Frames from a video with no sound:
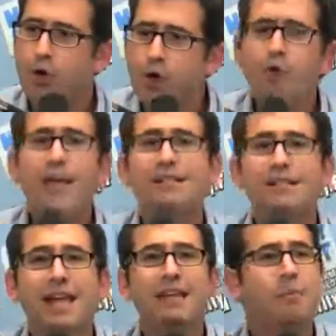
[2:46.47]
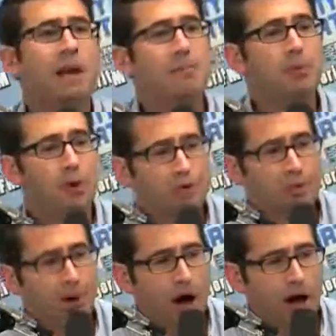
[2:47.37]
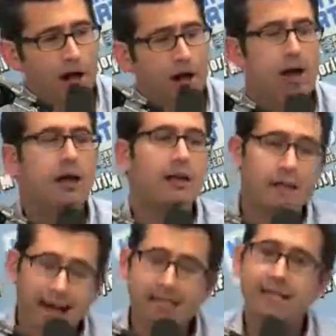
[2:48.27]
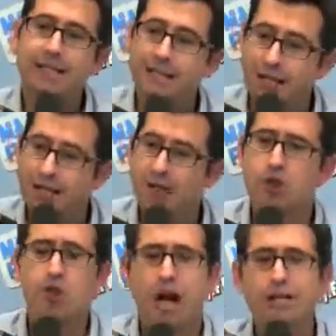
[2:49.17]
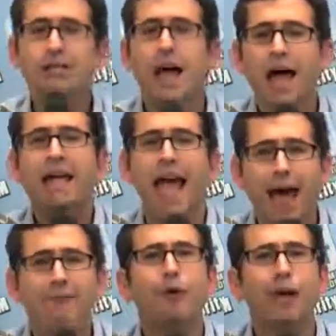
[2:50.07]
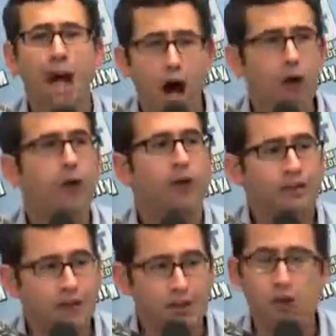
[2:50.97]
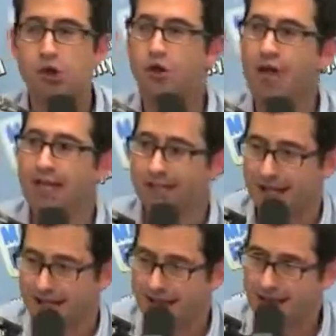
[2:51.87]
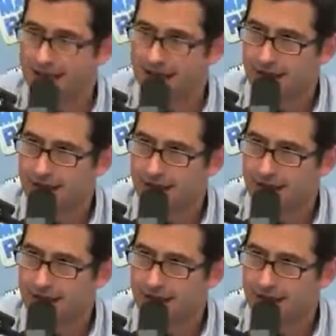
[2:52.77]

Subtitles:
Could these things be improved upon? Yes, indeed. Just like every other institution that exists.